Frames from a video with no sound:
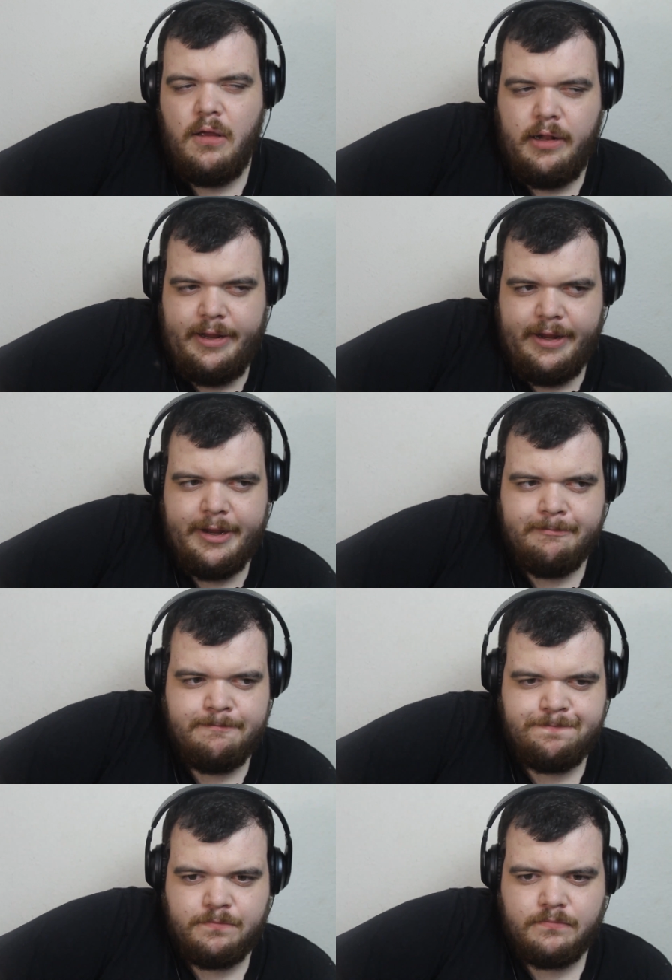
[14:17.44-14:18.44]
like,
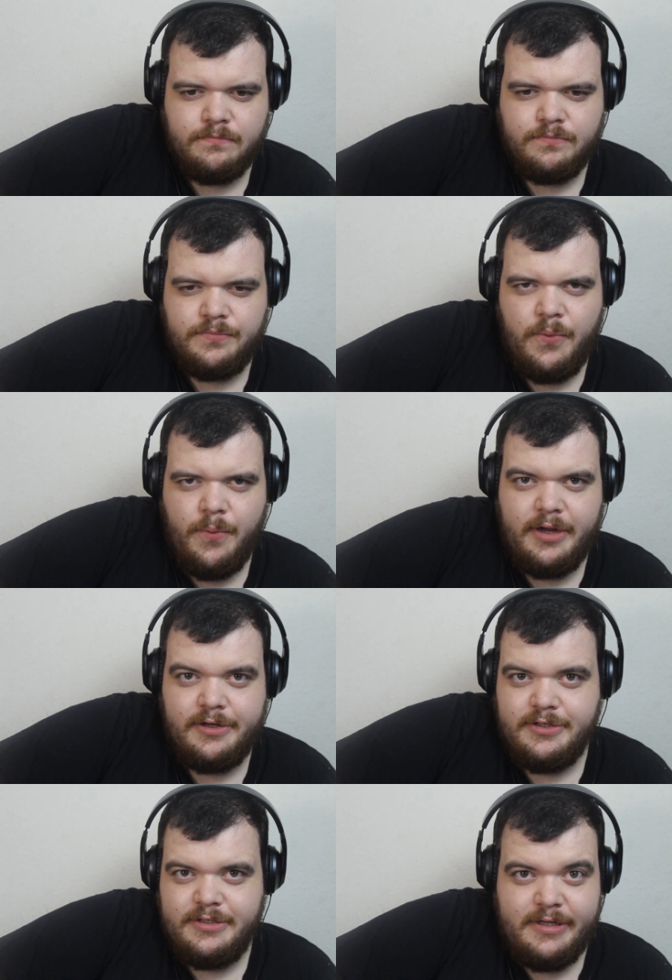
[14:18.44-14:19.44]
why are you
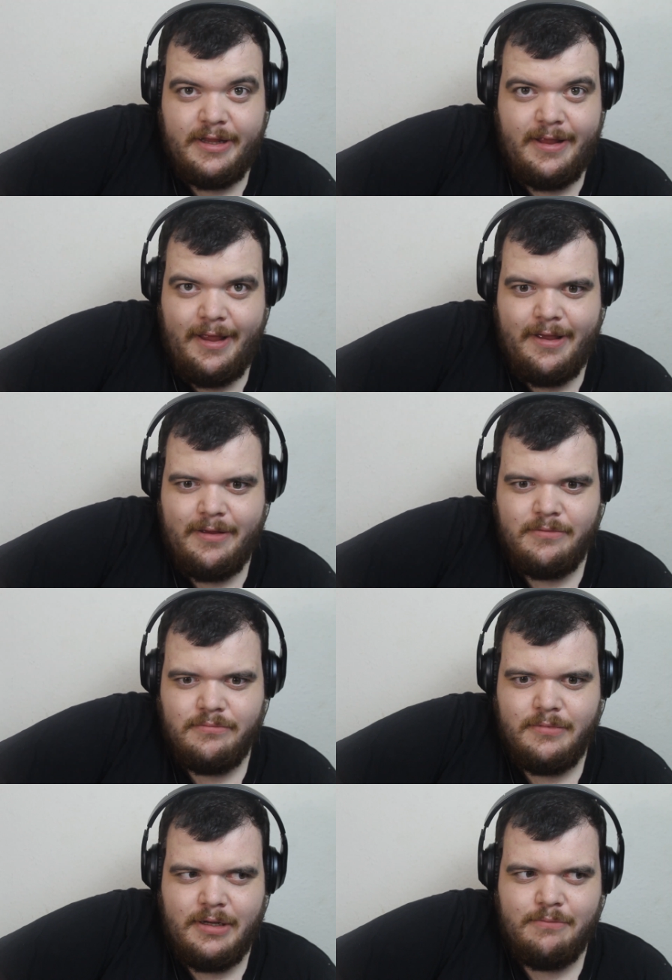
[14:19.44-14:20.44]
just sitting there,
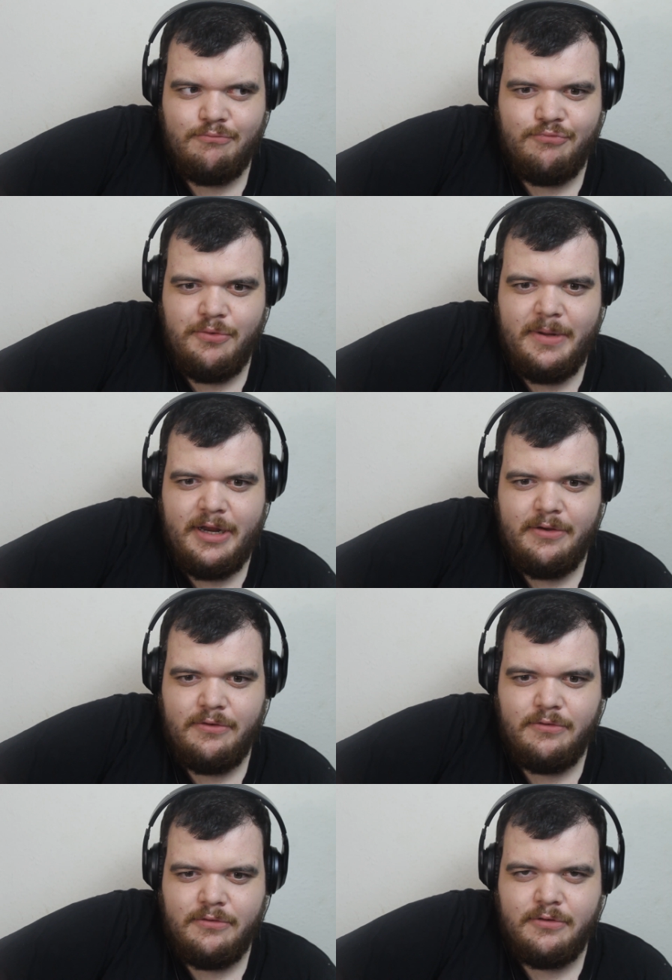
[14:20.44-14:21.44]
like, rubbing it
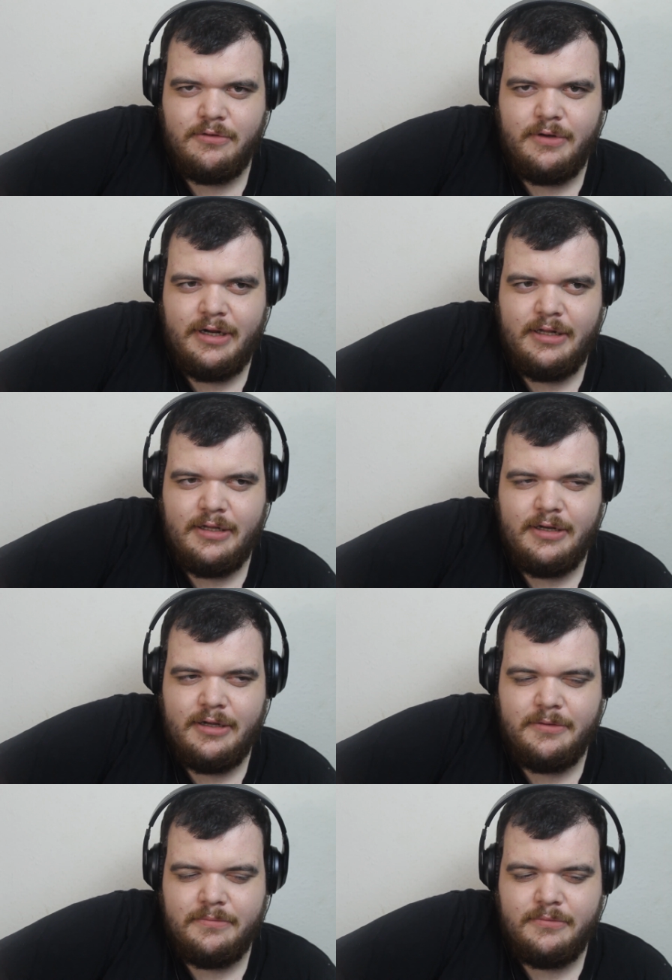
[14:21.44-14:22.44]
or crinkling
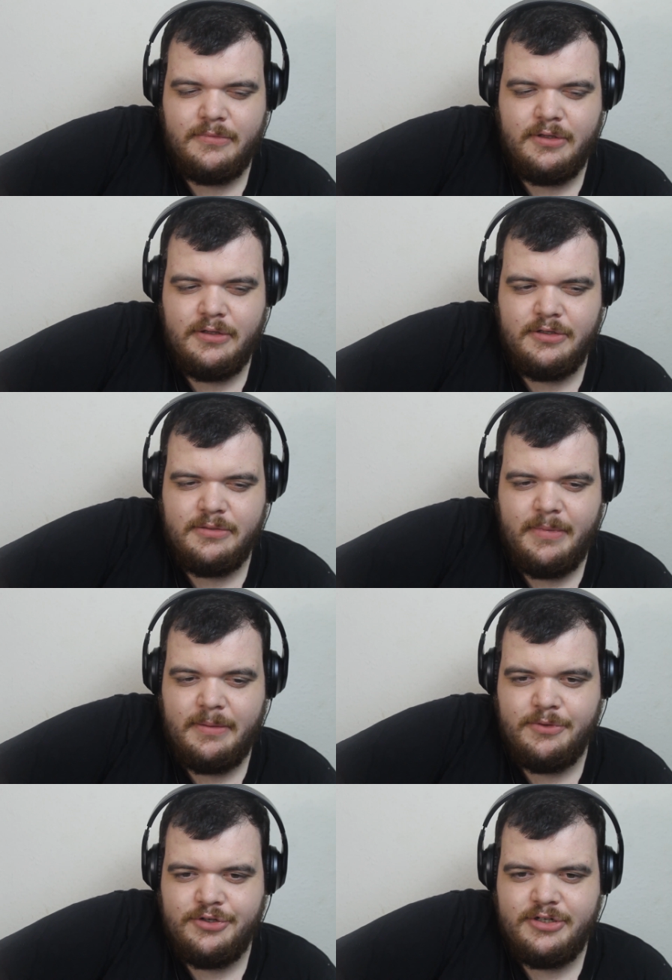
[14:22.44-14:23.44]
it, and it doesn't
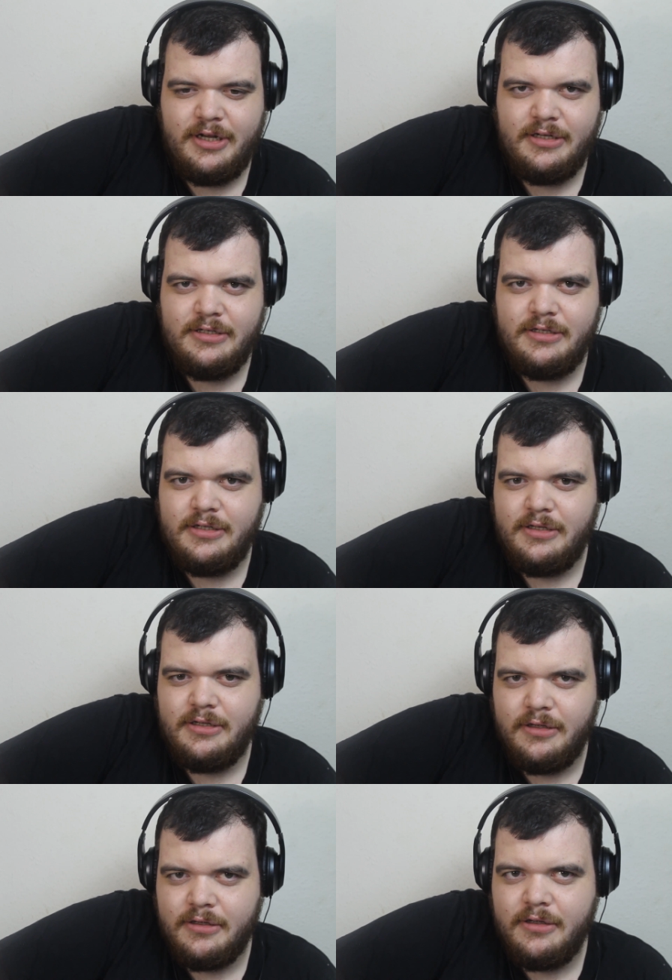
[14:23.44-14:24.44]
make much sense, and
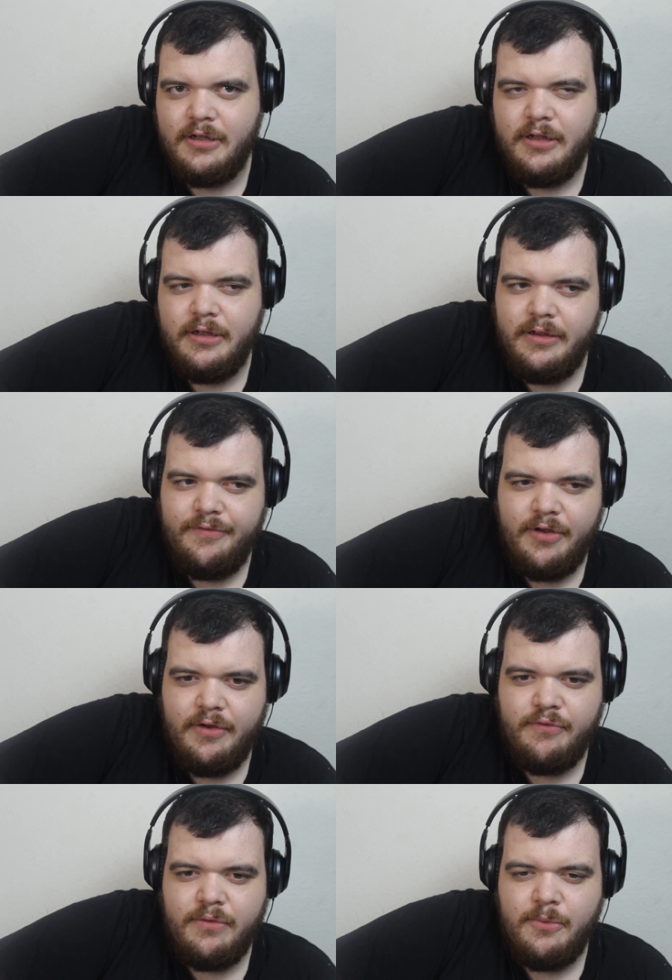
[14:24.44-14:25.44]
uh, if you're
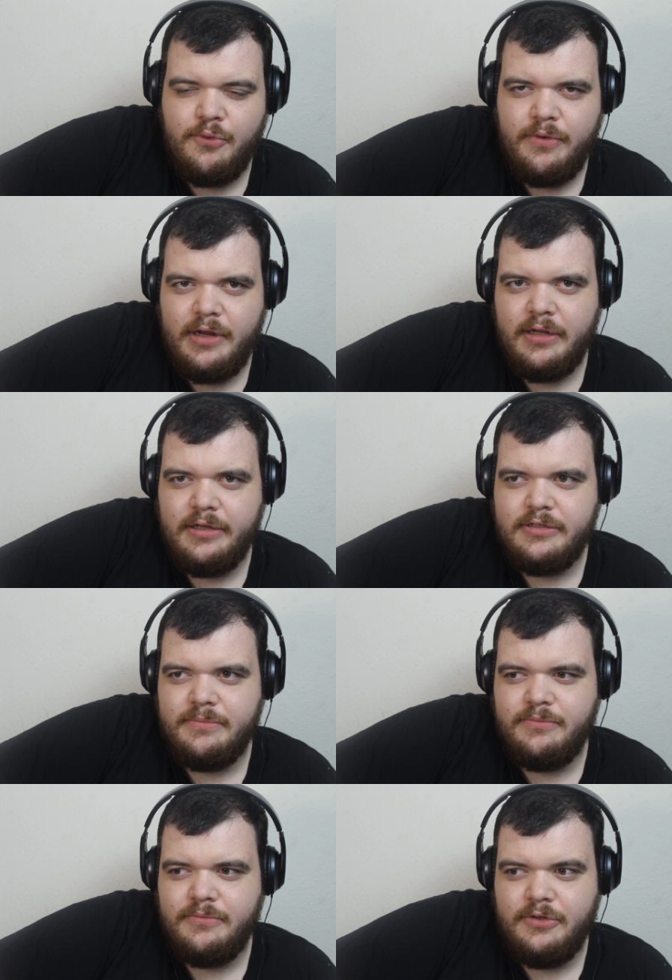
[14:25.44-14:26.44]
going for more realism,
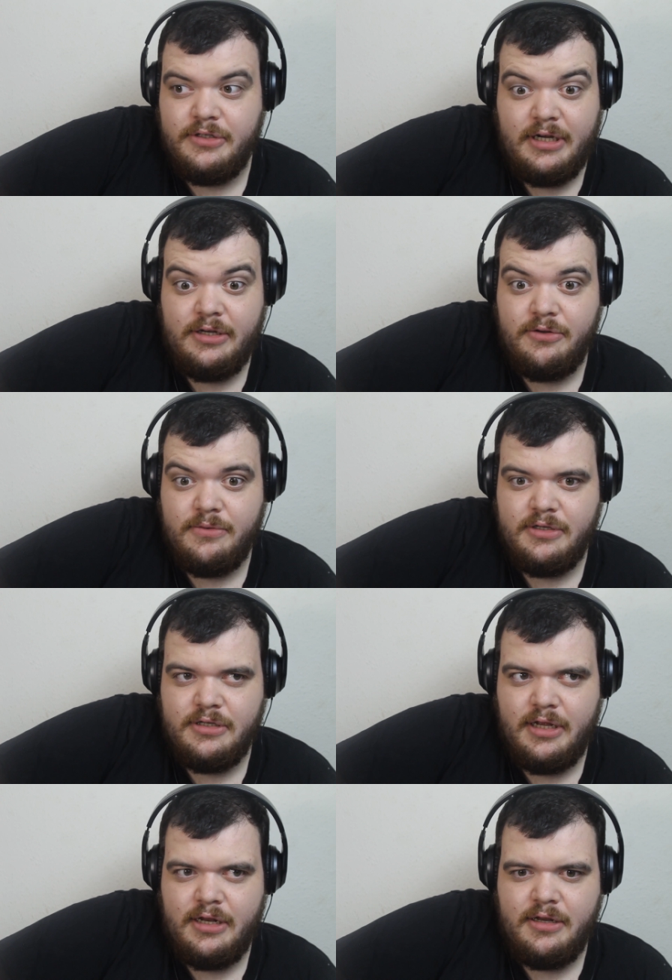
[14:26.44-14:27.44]
which I do
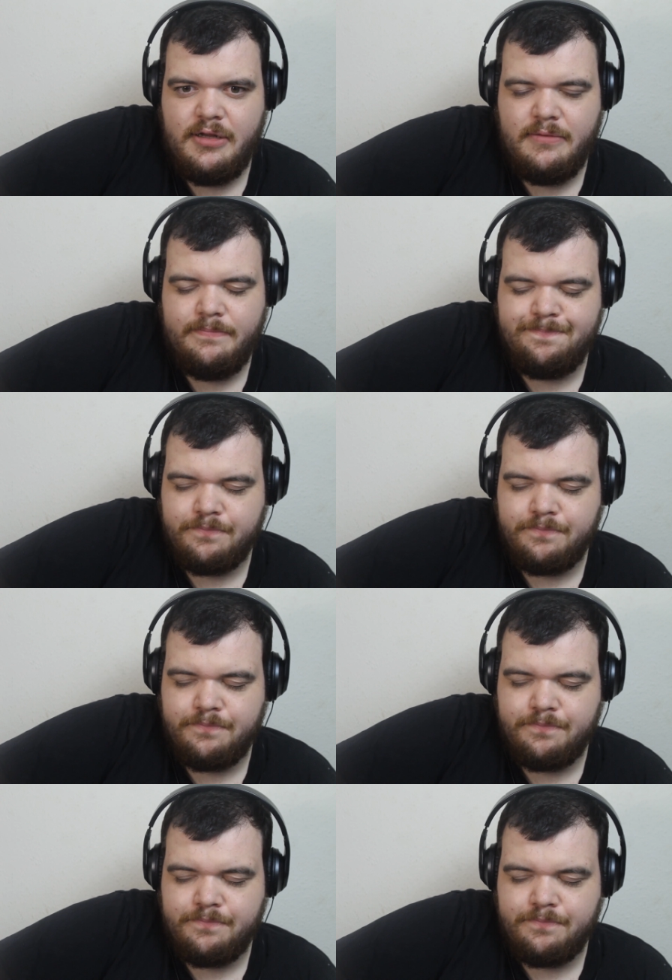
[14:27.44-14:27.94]
understand, and